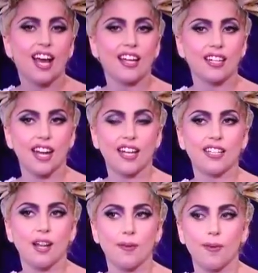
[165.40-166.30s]
At a
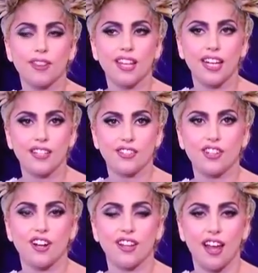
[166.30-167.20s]
nightclub with Lady
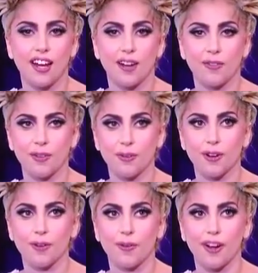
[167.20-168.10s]
Starlight, and we
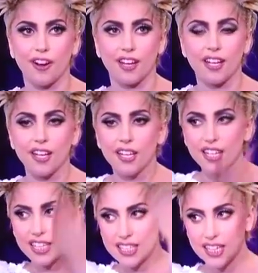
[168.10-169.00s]
were wearing
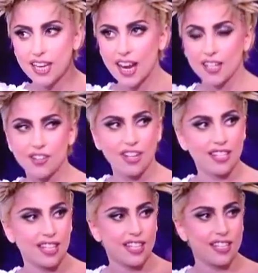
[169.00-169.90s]
Indian
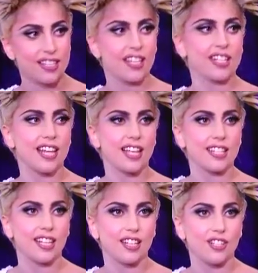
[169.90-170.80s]
headdresses,
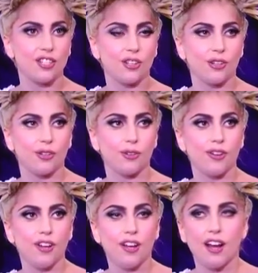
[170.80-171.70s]
dancing
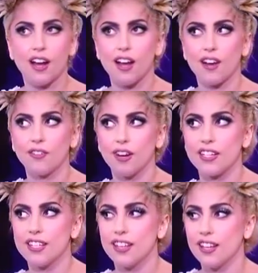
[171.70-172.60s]
to
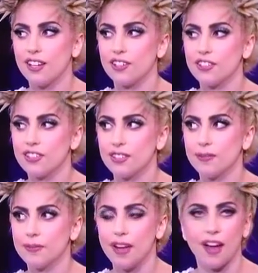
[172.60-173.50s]
Run to the Hills
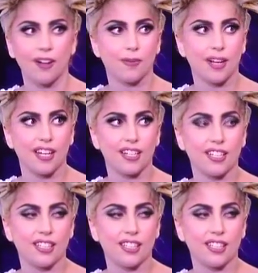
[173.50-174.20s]
by Iron Maiden.